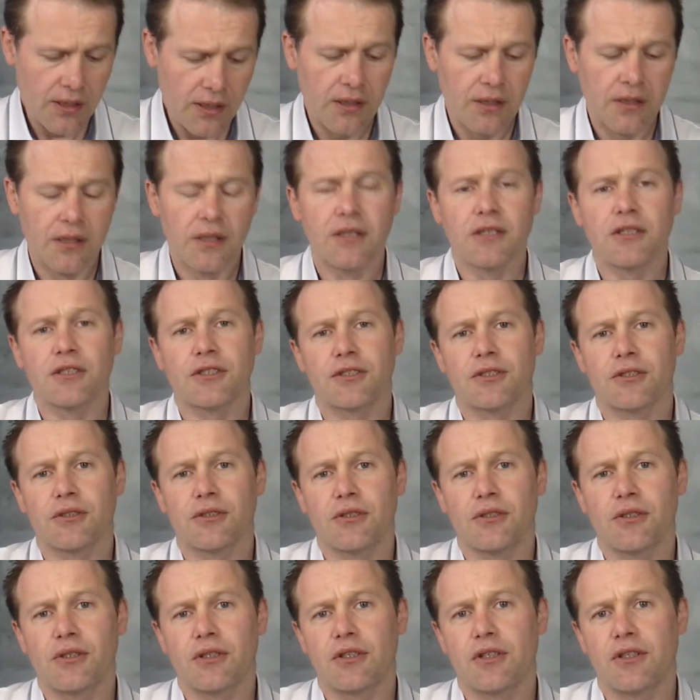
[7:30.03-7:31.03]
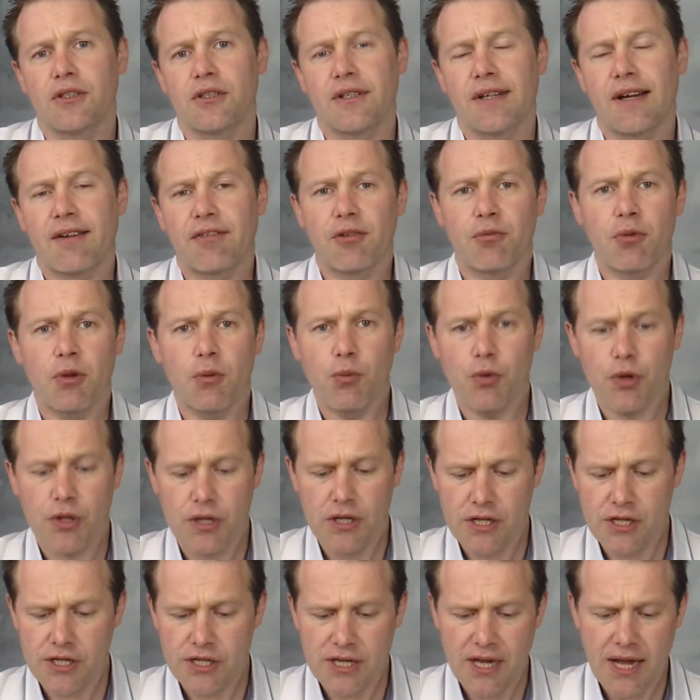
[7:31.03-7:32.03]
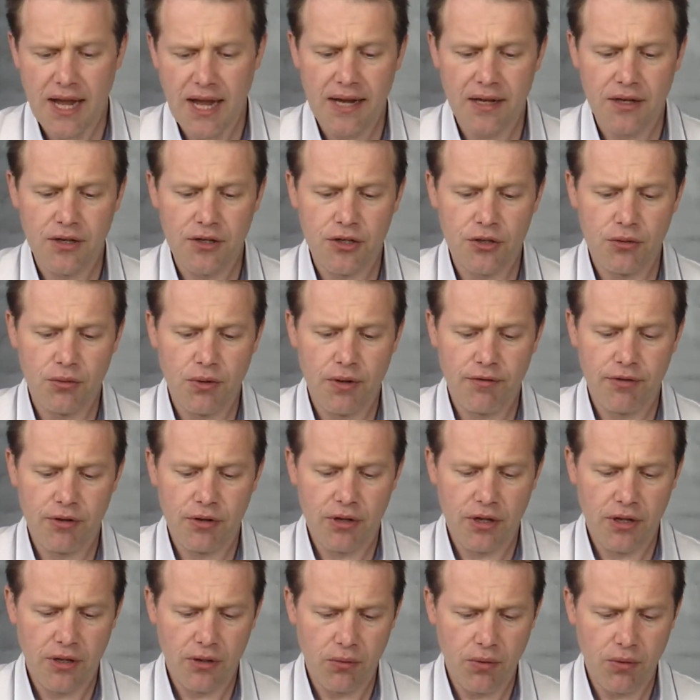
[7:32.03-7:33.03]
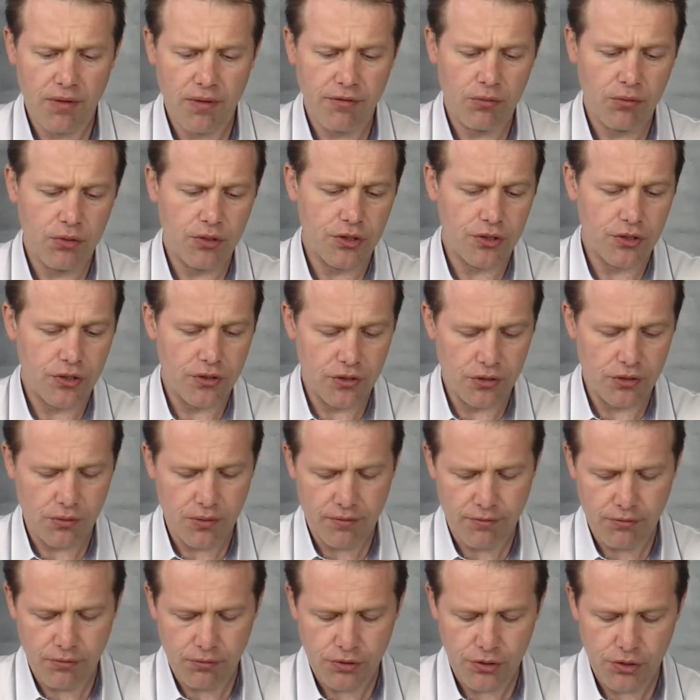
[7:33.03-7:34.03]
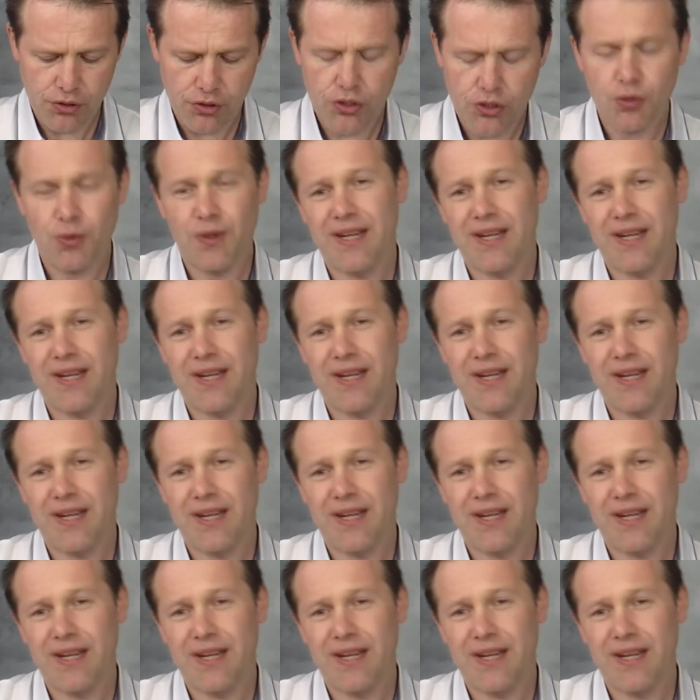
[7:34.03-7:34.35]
so they'd have to be pretty silent, whoever was doing it.